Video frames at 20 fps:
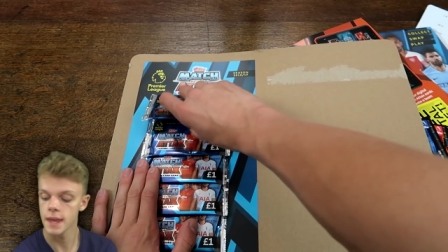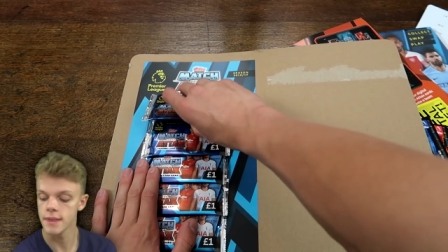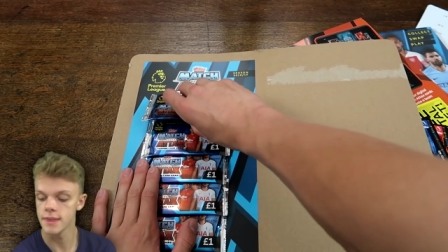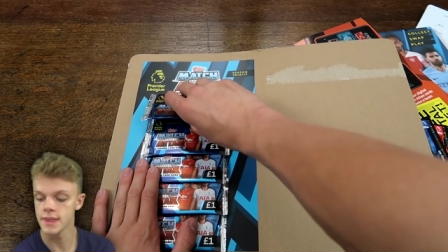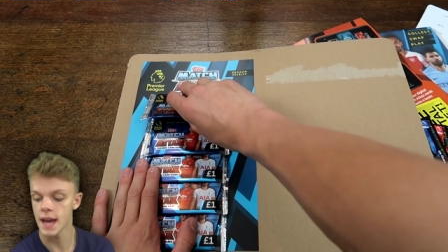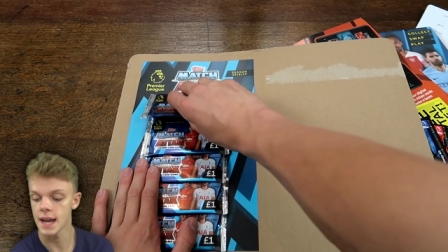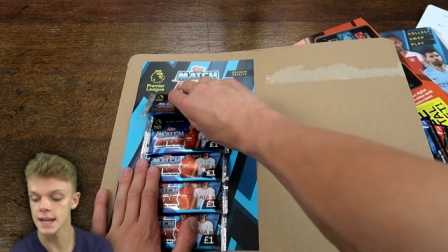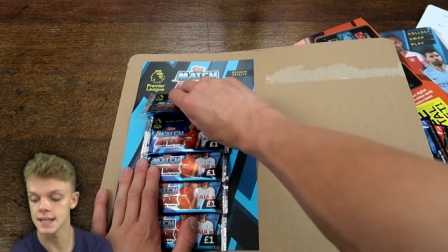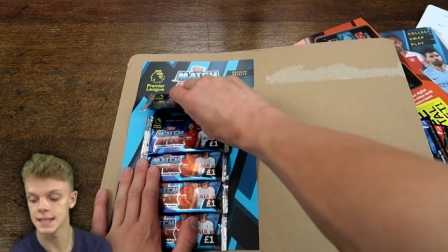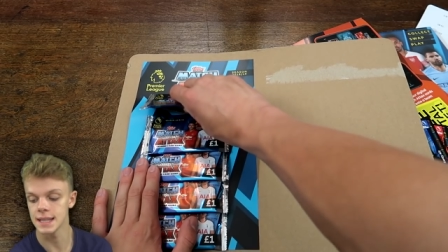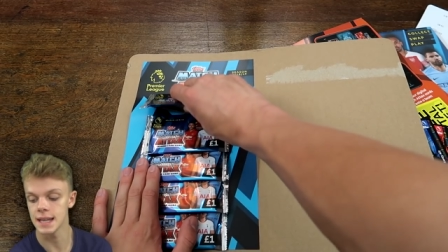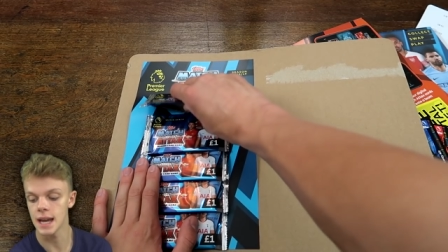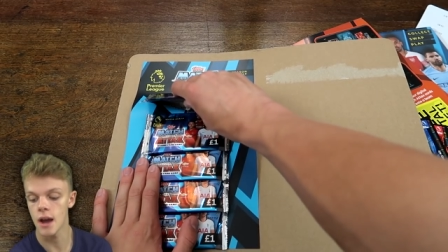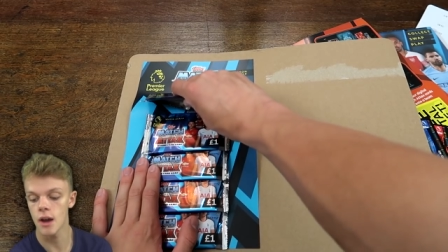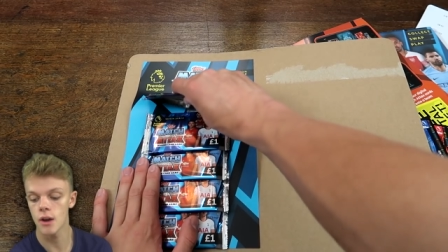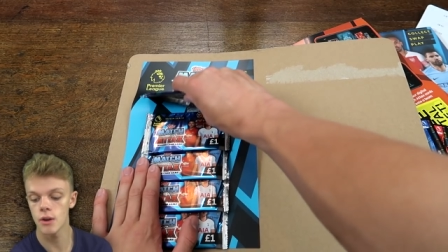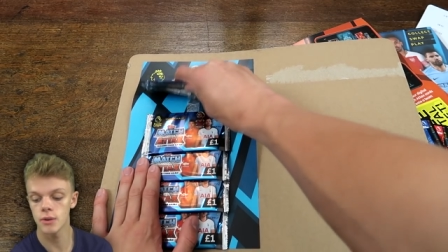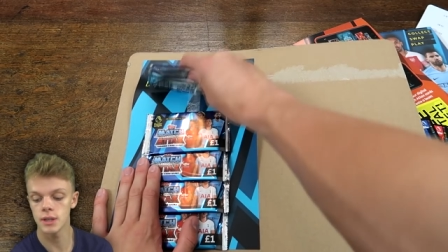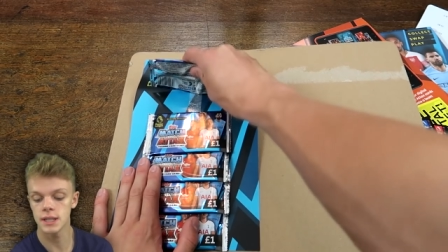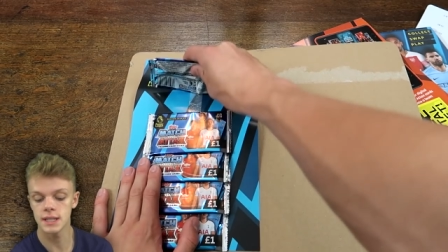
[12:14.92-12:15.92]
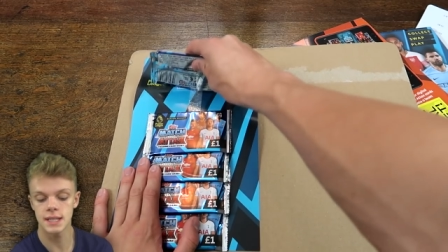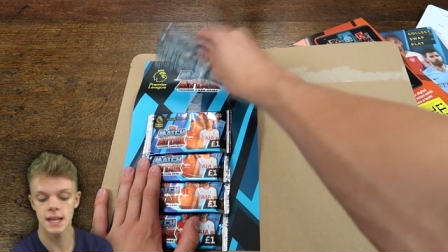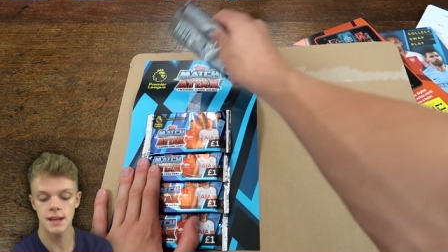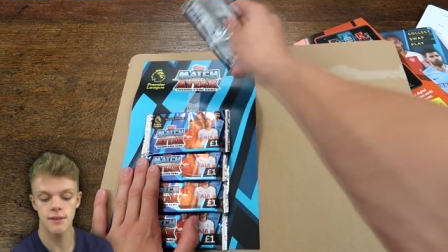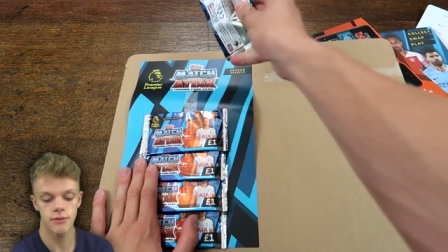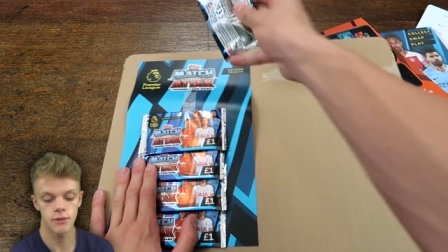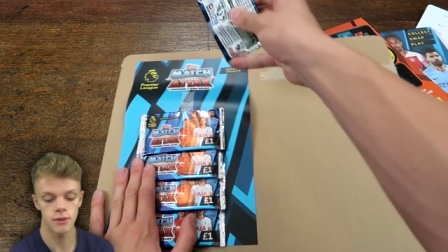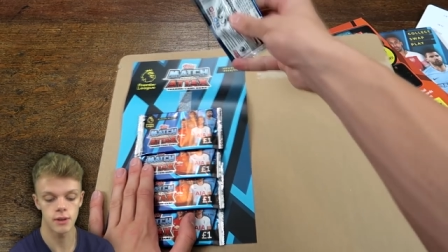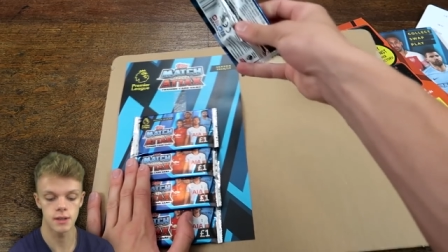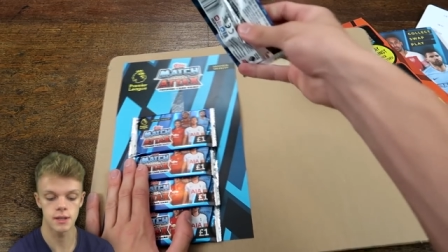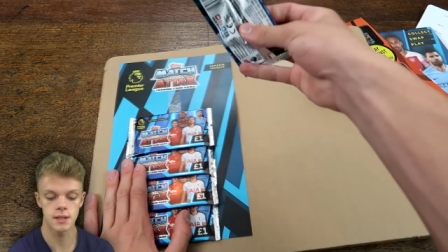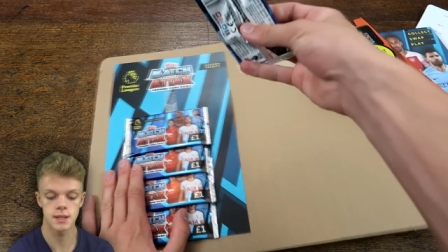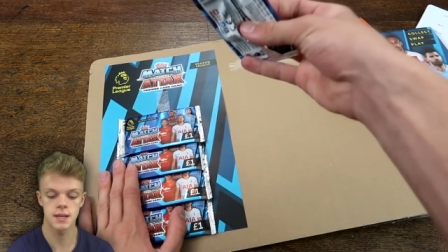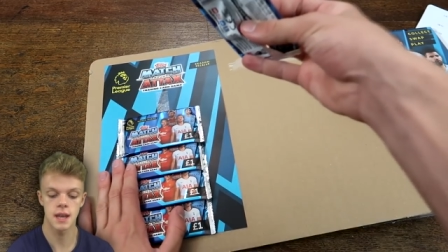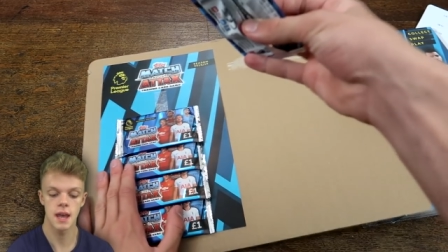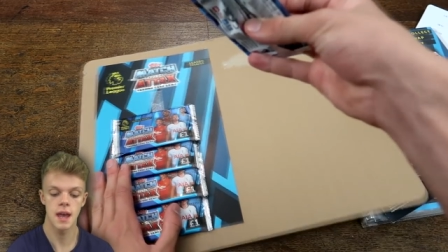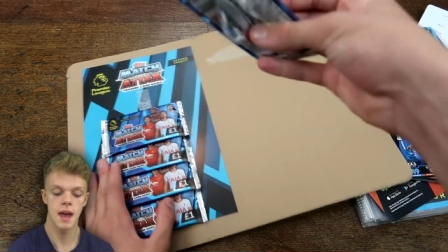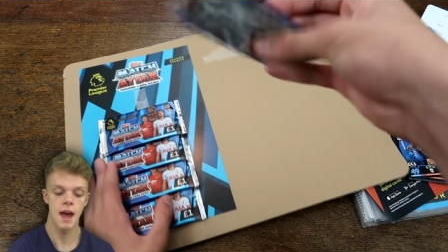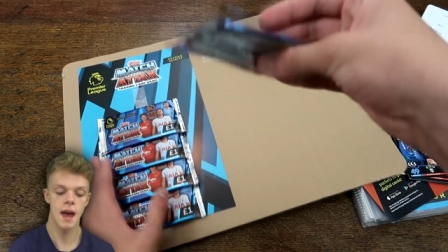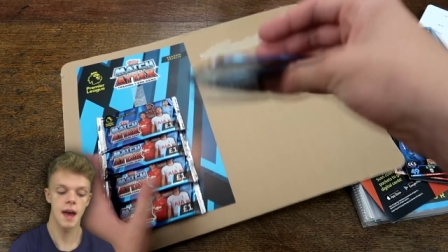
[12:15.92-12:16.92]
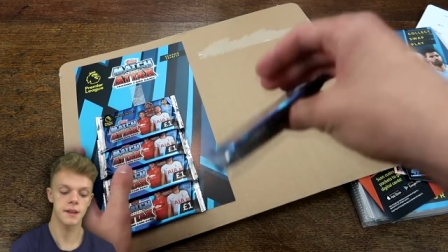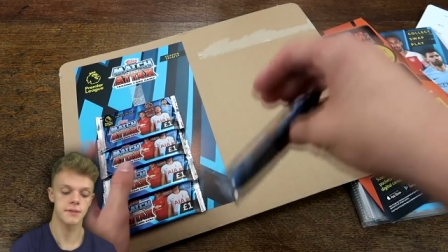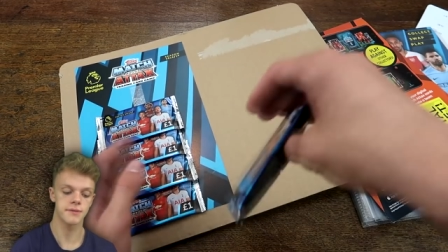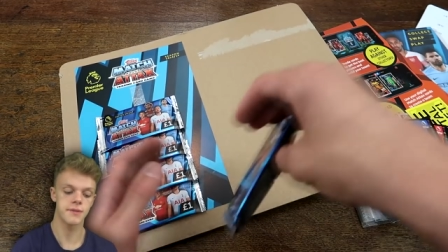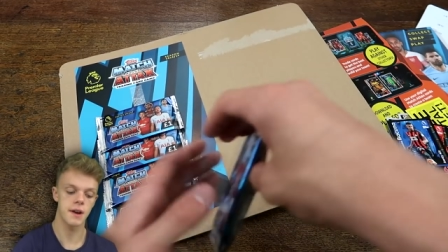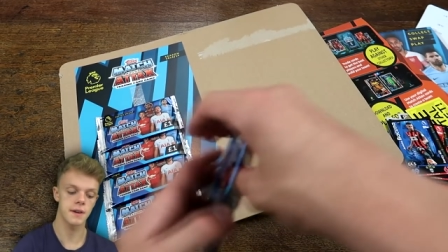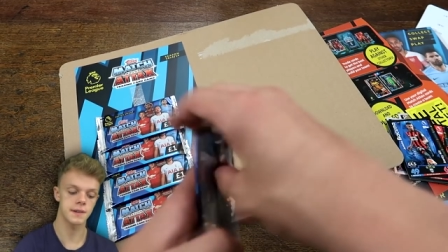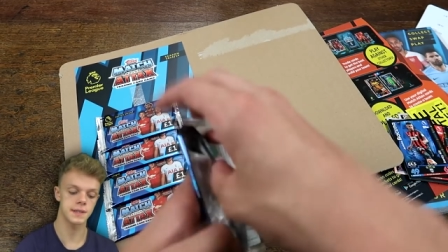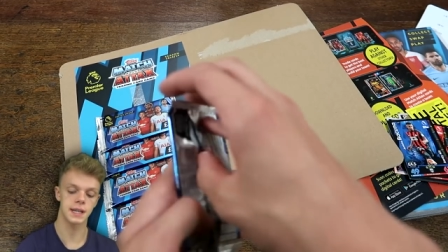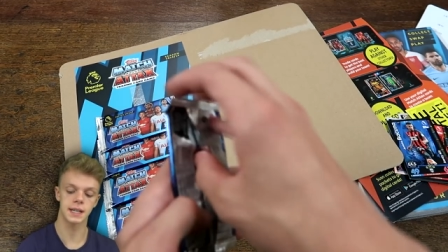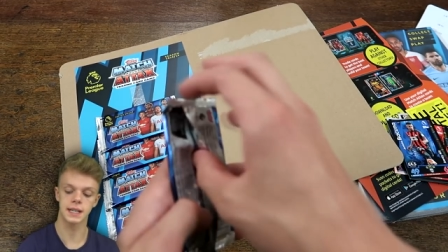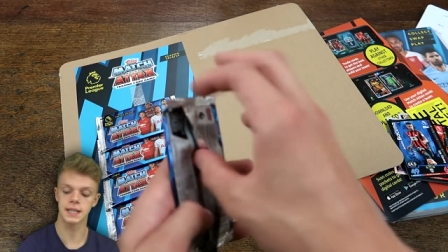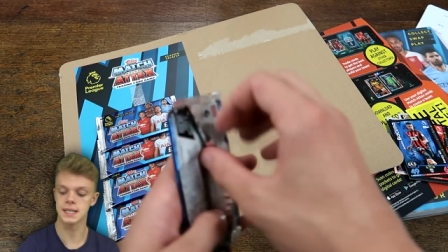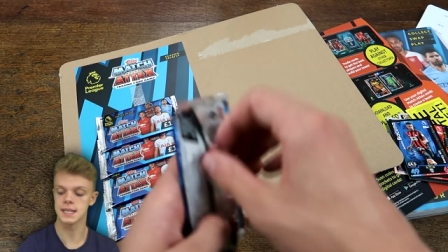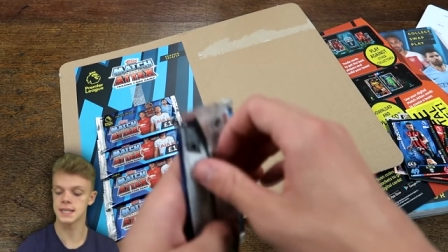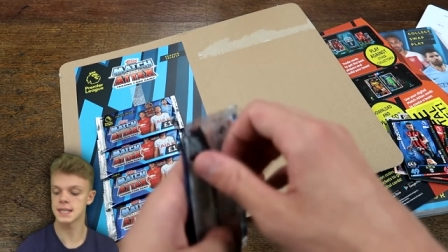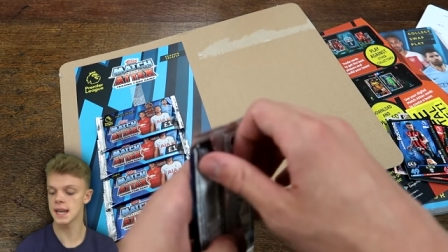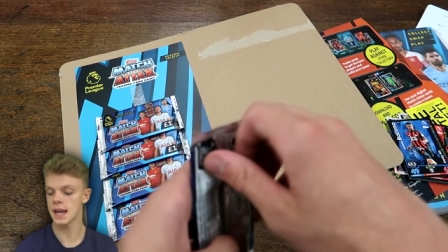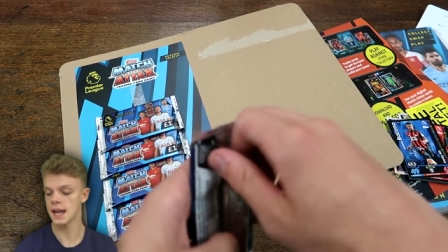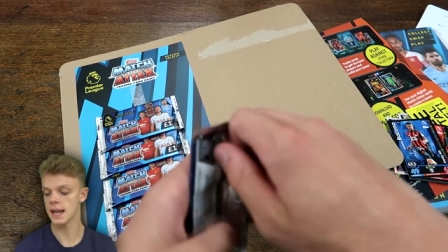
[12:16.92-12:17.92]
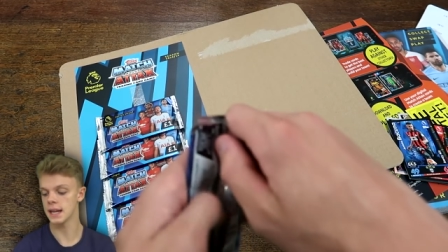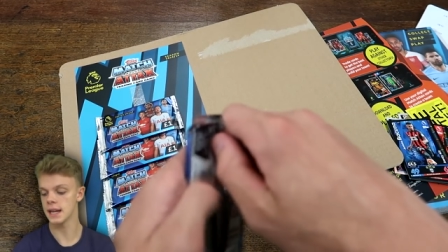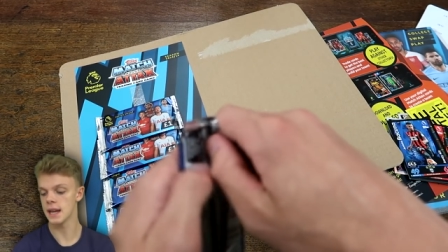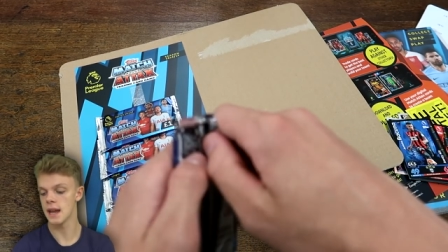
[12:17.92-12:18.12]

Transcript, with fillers: that is the only difference, as far as I can see,